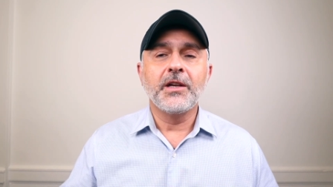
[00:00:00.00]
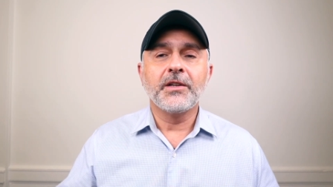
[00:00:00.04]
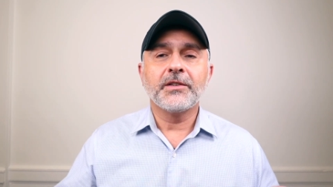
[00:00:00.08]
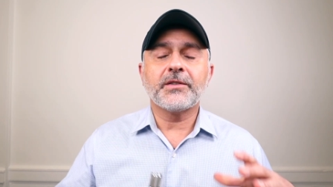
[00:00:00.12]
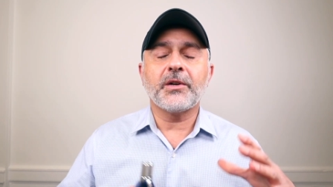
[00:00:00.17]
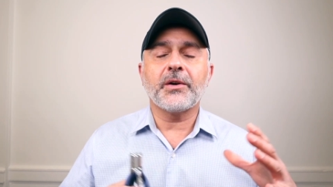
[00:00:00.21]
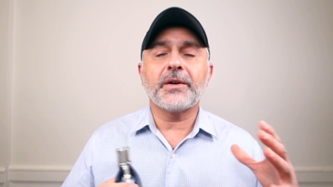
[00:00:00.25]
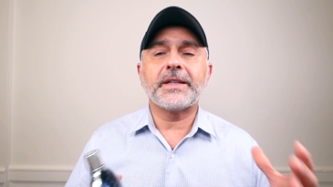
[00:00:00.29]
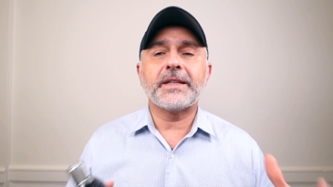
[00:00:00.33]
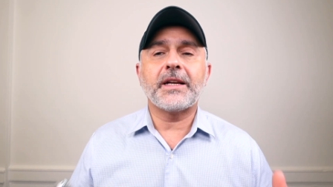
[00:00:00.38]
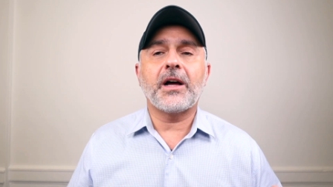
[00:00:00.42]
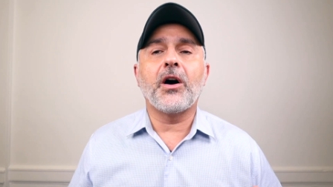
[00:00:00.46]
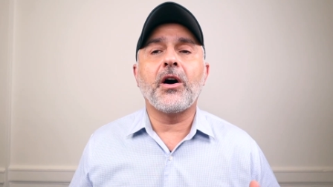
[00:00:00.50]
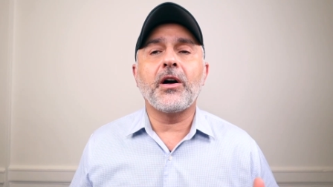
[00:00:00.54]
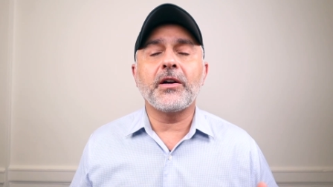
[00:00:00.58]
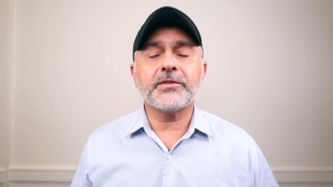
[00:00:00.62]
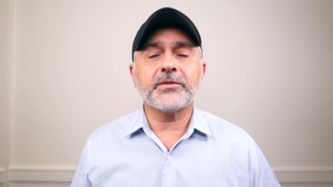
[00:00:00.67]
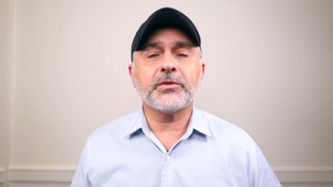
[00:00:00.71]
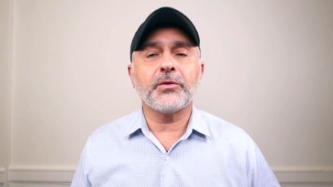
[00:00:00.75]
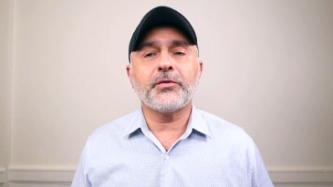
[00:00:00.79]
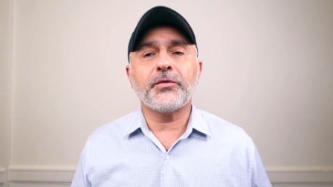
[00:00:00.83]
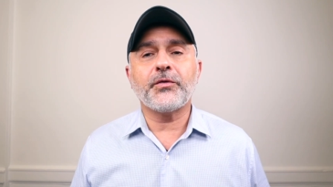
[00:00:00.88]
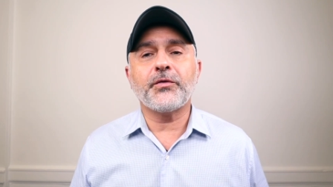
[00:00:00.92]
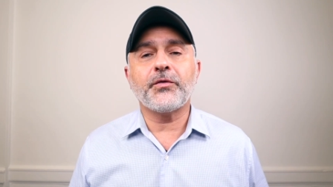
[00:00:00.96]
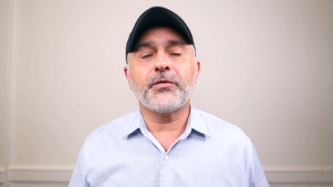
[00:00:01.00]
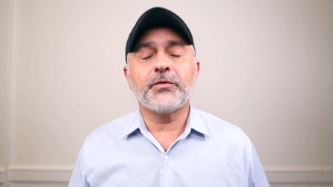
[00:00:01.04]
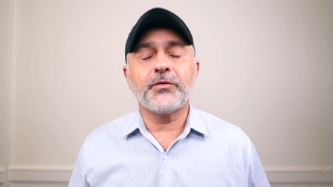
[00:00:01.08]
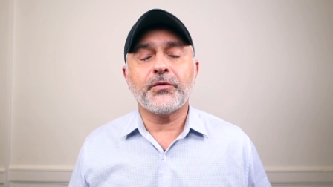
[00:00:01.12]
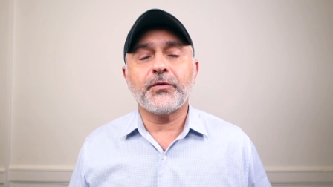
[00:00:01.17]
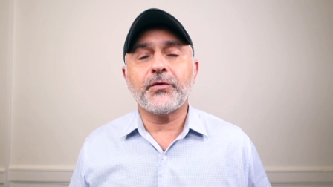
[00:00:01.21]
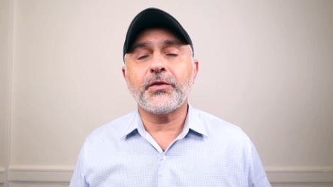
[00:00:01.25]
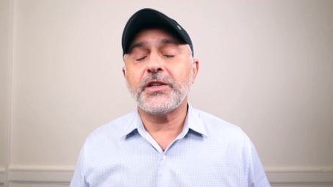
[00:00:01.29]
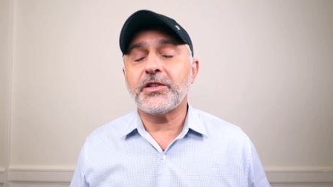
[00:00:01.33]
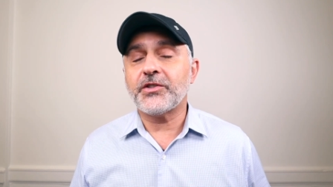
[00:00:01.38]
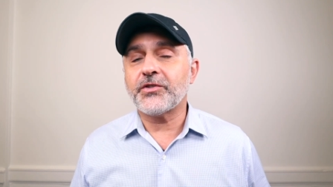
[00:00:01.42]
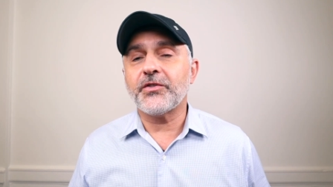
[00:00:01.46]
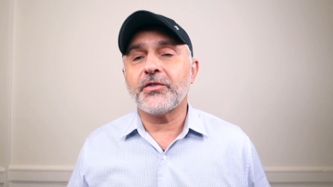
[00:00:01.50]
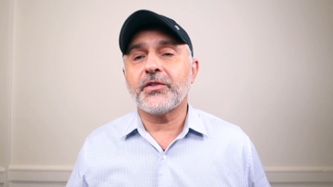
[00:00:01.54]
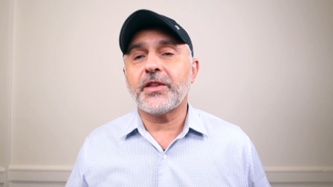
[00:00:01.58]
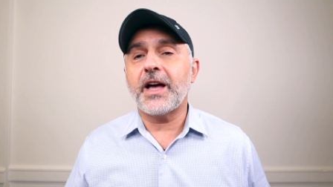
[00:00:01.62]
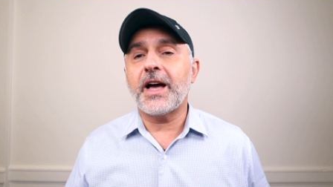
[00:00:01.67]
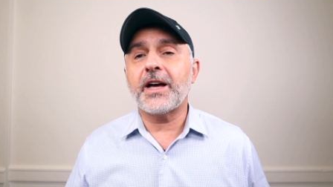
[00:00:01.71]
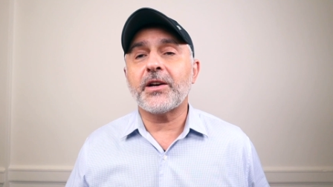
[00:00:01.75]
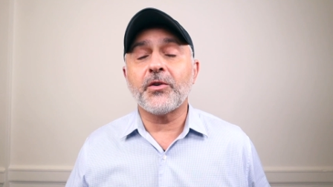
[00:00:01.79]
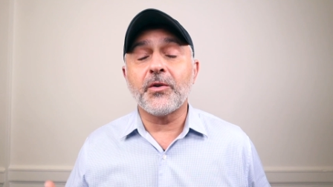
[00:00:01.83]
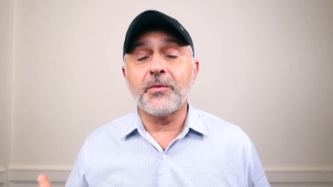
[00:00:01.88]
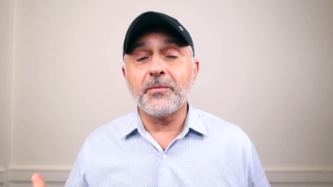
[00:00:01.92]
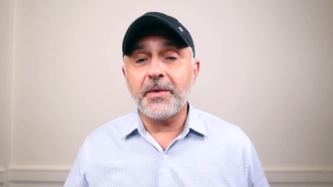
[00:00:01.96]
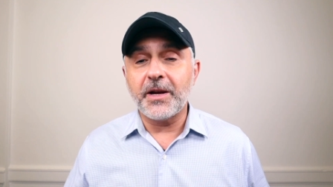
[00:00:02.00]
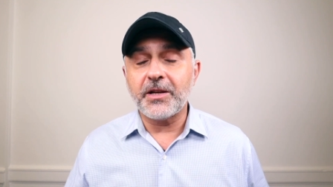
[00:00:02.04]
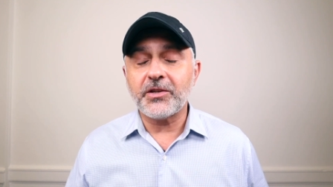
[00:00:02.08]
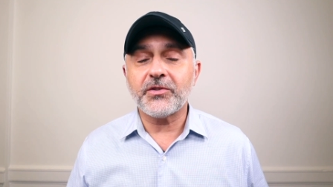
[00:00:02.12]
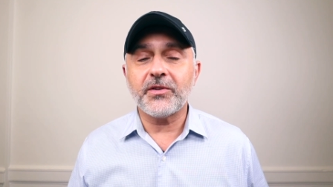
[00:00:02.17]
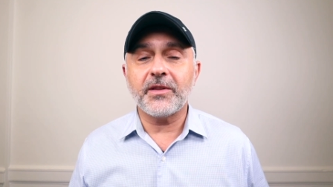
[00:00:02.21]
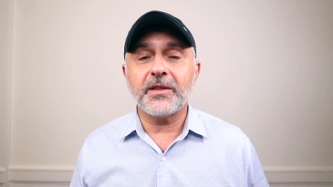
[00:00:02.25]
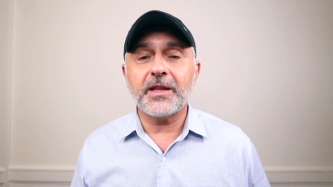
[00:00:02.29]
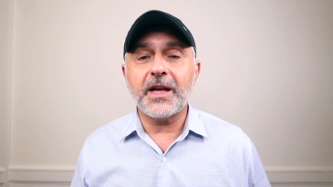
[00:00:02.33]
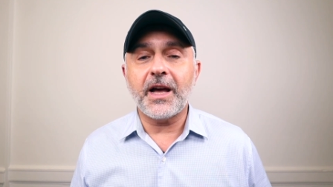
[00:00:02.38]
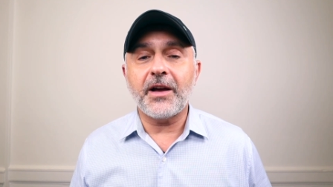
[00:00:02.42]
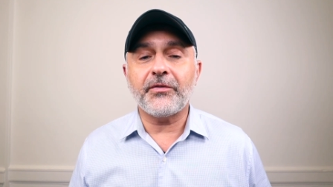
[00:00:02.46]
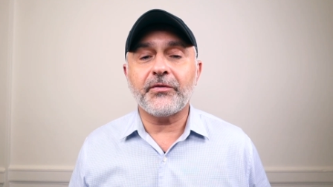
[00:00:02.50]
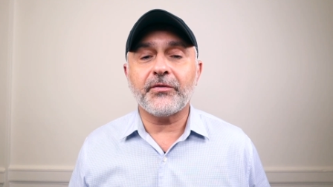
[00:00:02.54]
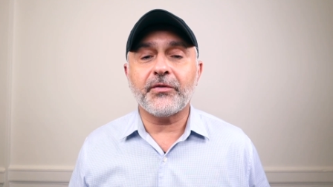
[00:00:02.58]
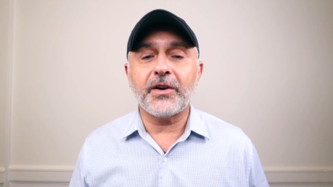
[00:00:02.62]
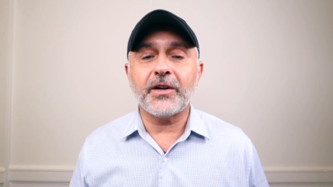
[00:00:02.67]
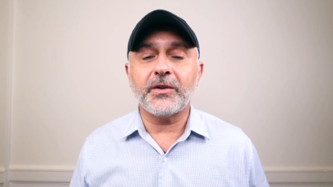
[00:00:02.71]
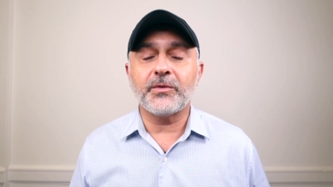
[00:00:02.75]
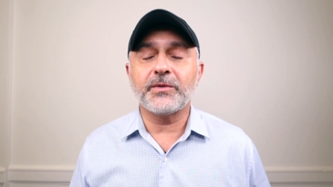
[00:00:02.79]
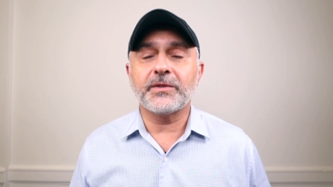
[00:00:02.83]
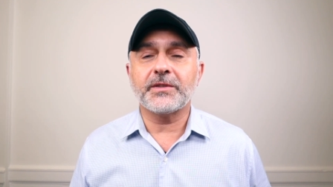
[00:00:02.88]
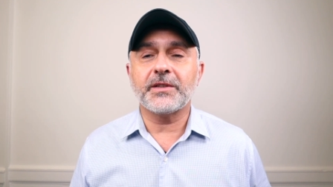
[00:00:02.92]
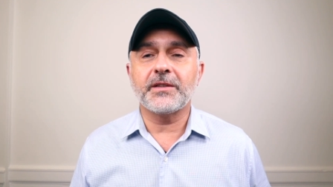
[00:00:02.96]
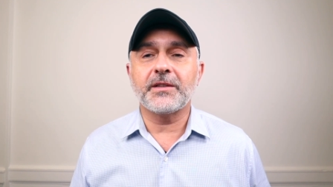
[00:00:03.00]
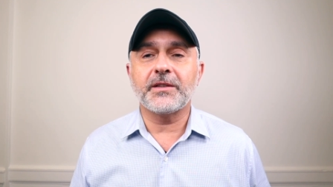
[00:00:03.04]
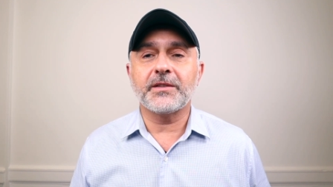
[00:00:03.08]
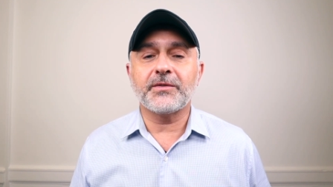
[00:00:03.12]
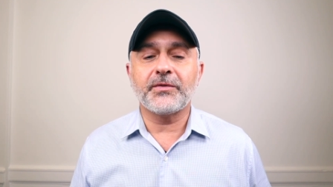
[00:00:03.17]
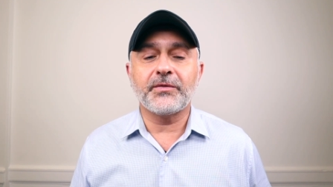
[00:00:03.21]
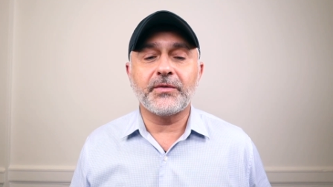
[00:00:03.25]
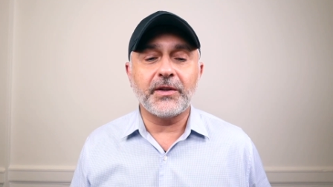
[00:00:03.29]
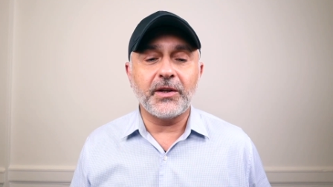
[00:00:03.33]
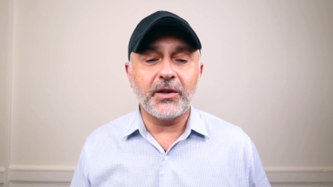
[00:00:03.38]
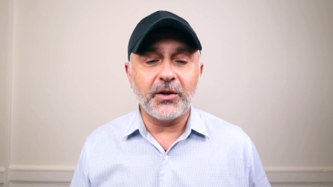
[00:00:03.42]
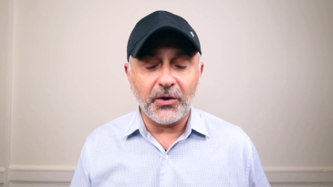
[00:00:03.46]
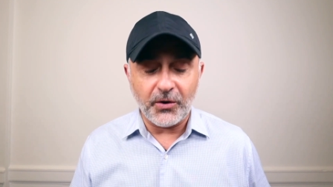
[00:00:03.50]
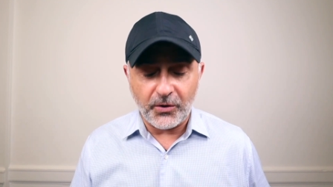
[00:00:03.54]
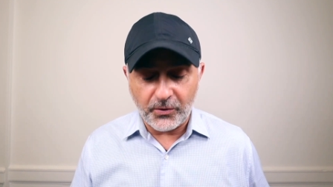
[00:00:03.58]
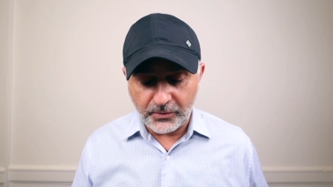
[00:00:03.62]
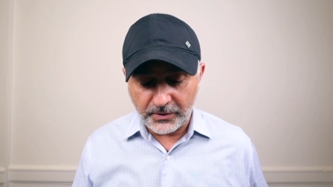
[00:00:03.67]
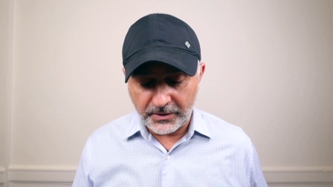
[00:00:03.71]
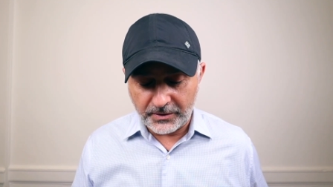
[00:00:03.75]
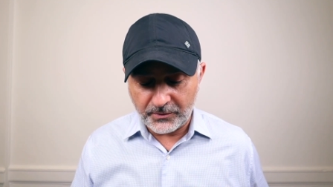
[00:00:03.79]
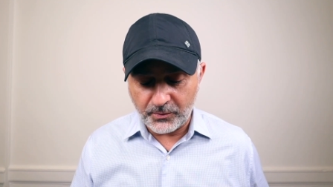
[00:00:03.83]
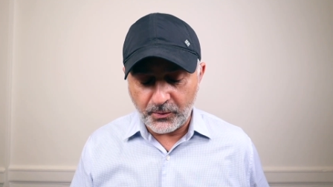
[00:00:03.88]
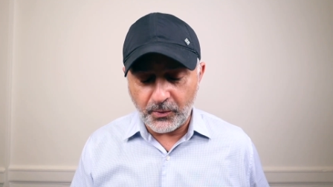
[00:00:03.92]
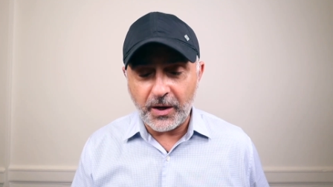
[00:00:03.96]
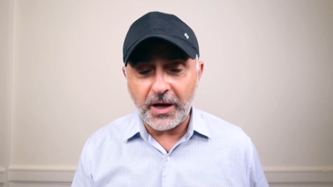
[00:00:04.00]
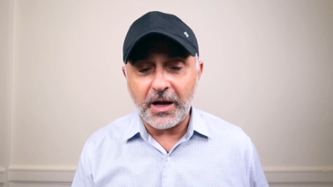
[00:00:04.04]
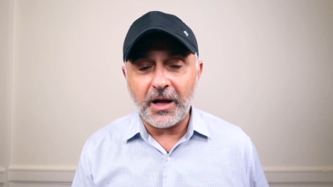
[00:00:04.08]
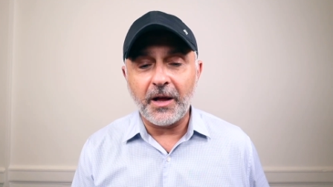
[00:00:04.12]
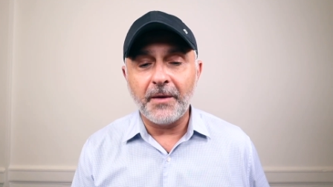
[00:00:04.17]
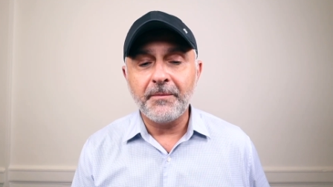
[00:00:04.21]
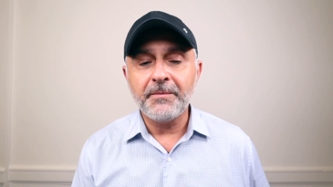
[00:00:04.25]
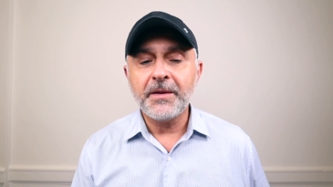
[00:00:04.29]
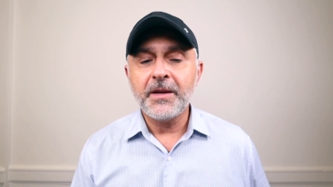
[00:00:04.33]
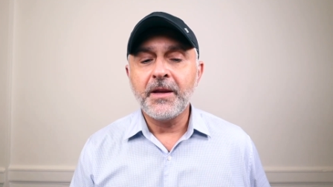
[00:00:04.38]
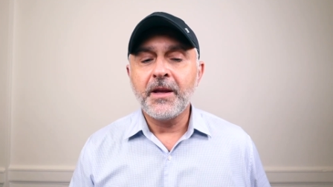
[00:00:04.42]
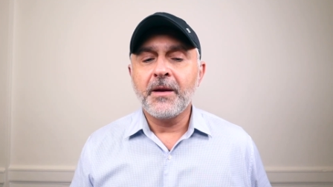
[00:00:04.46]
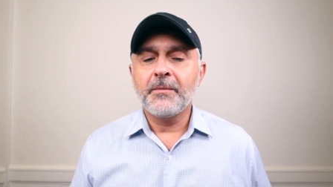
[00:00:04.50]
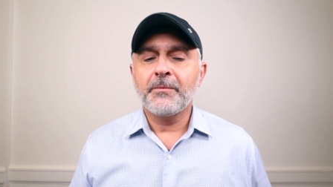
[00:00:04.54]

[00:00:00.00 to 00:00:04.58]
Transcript: So I can also feature that or mention that fragrance in this video as well.